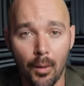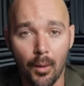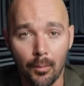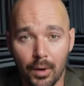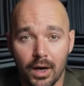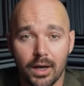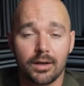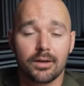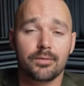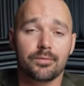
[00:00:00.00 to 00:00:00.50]

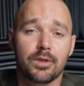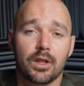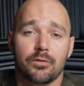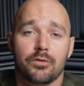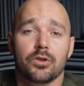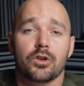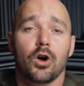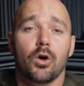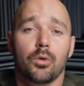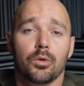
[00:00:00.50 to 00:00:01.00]
But
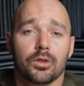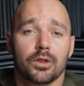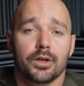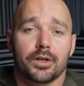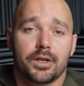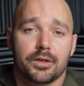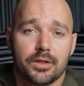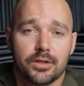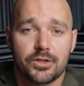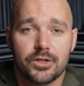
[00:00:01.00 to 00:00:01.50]
if you go and
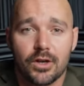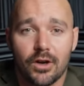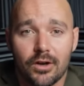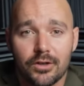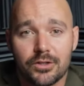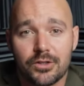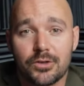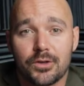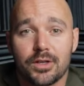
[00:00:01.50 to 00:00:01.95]
look at the charts,